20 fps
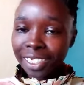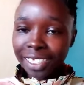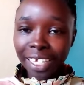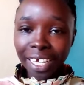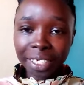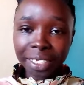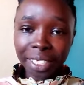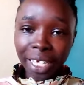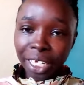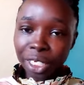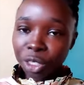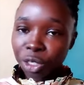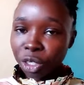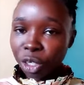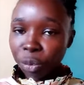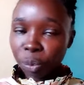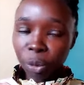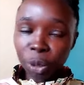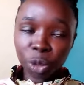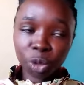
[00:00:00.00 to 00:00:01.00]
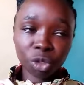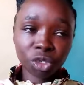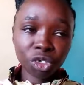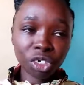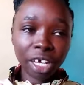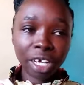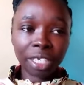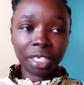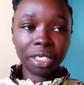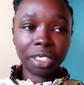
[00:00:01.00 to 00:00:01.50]
just a joke, Miss Rudy
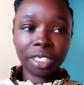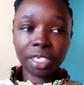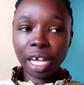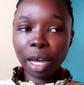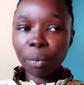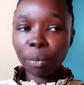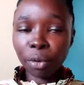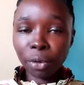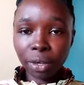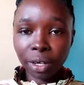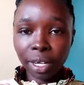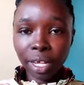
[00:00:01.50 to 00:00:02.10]
are in trouble.